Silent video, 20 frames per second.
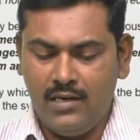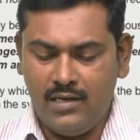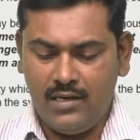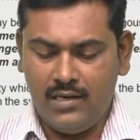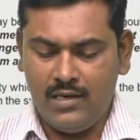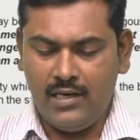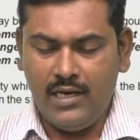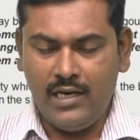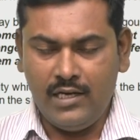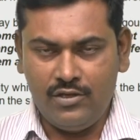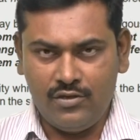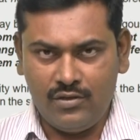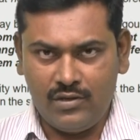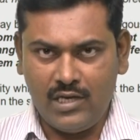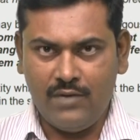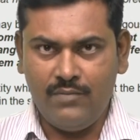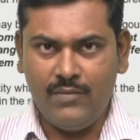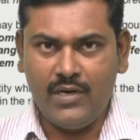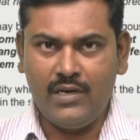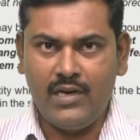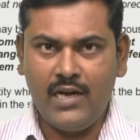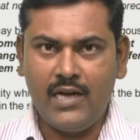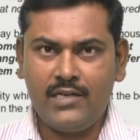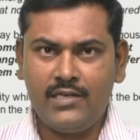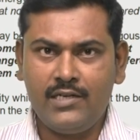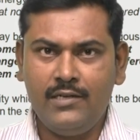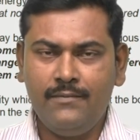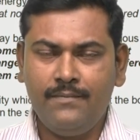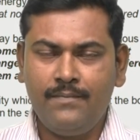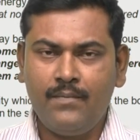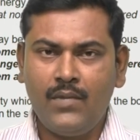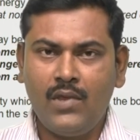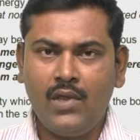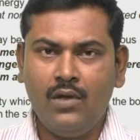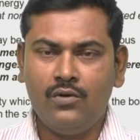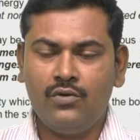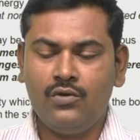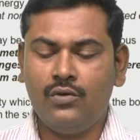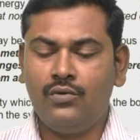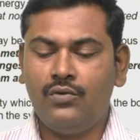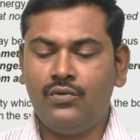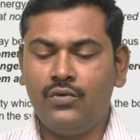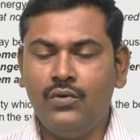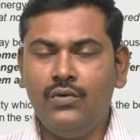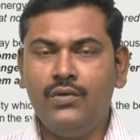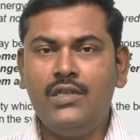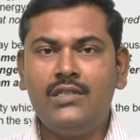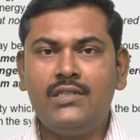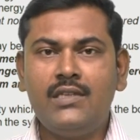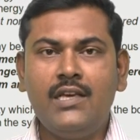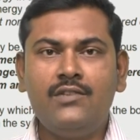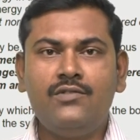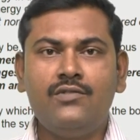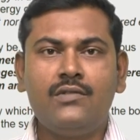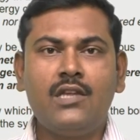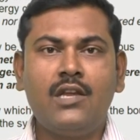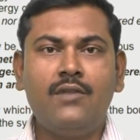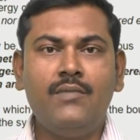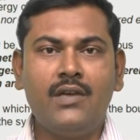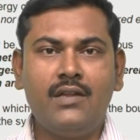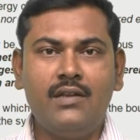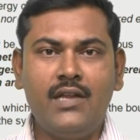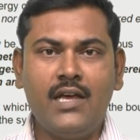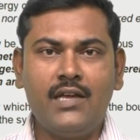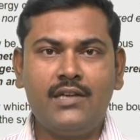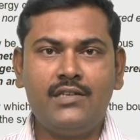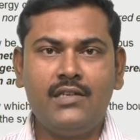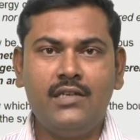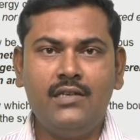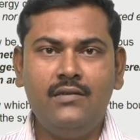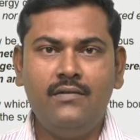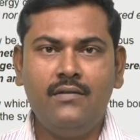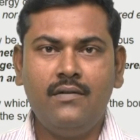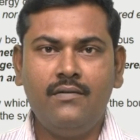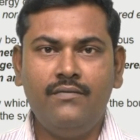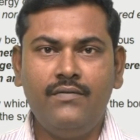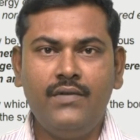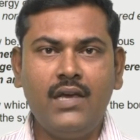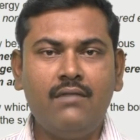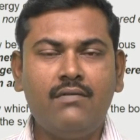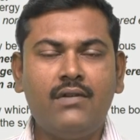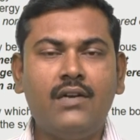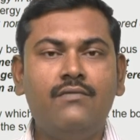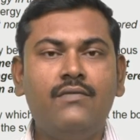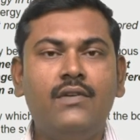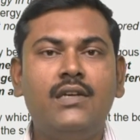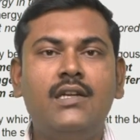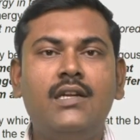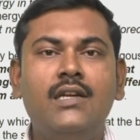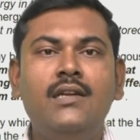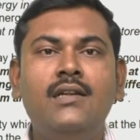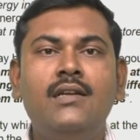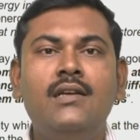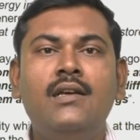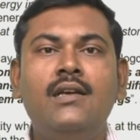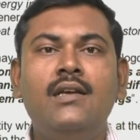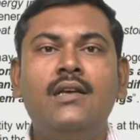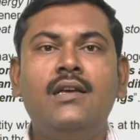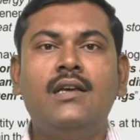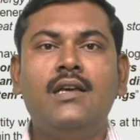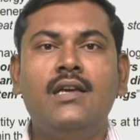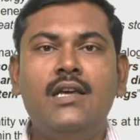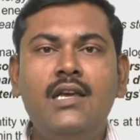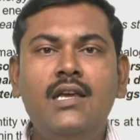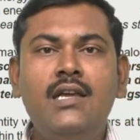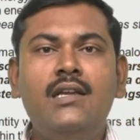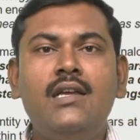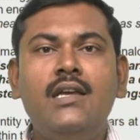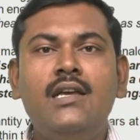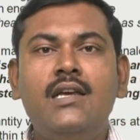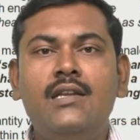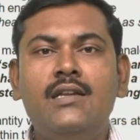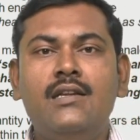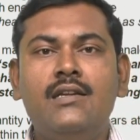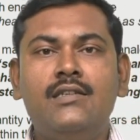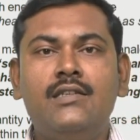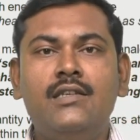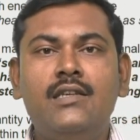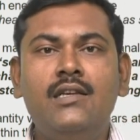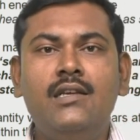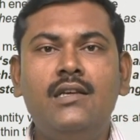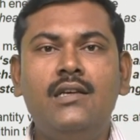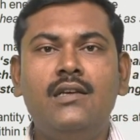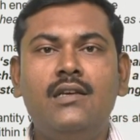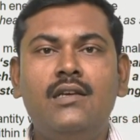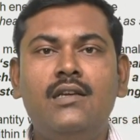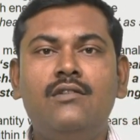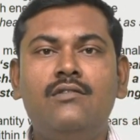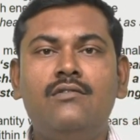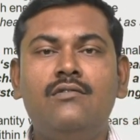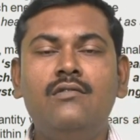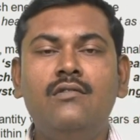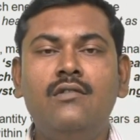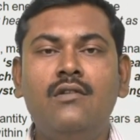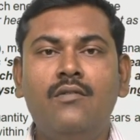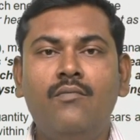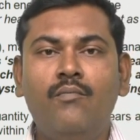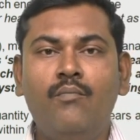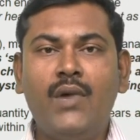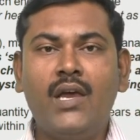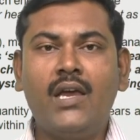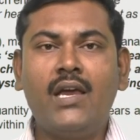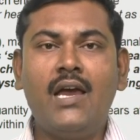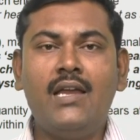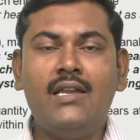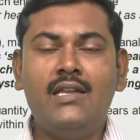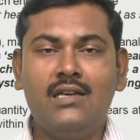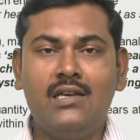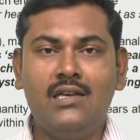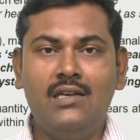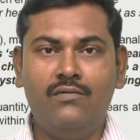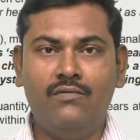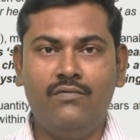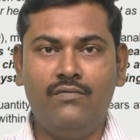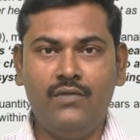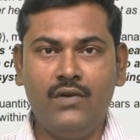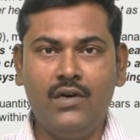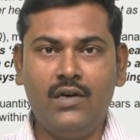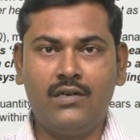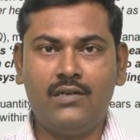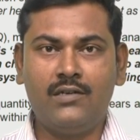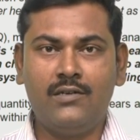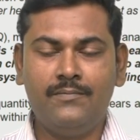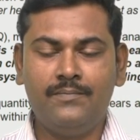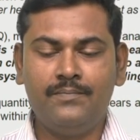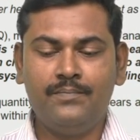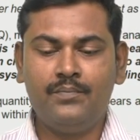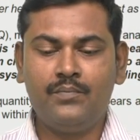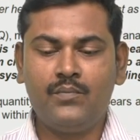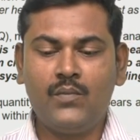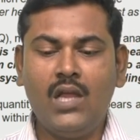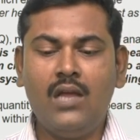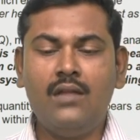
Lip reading: exothermic reaction. So through this exothermic reaction we have converted heat energy into mechanical work, and